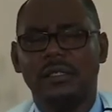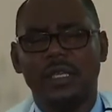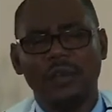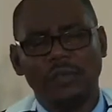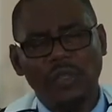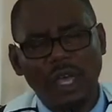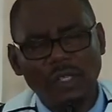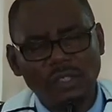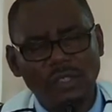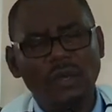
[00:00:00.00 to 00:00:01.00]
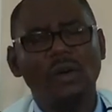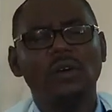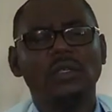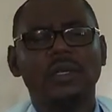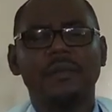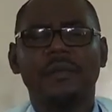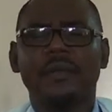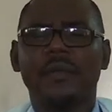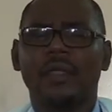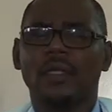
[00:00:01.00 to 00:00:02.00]
Give thanks to God
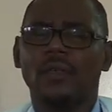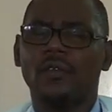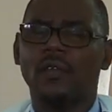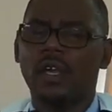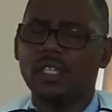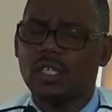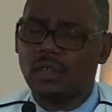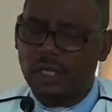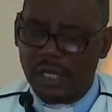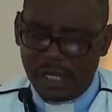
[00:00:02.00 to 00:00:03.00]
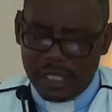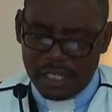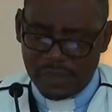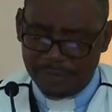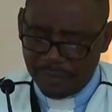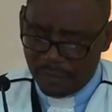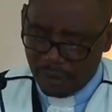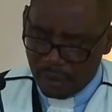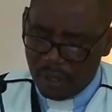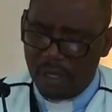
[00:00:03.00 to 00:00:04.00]
for his goodness.
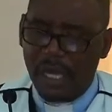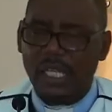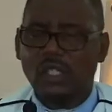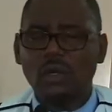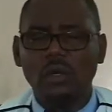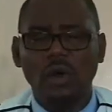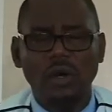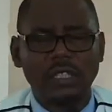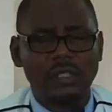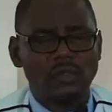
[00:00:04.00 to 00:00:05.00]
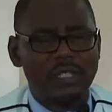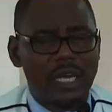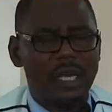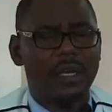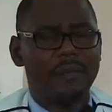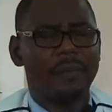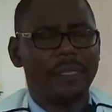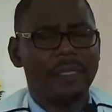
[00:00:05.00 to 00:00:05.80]
And so, Lord, today,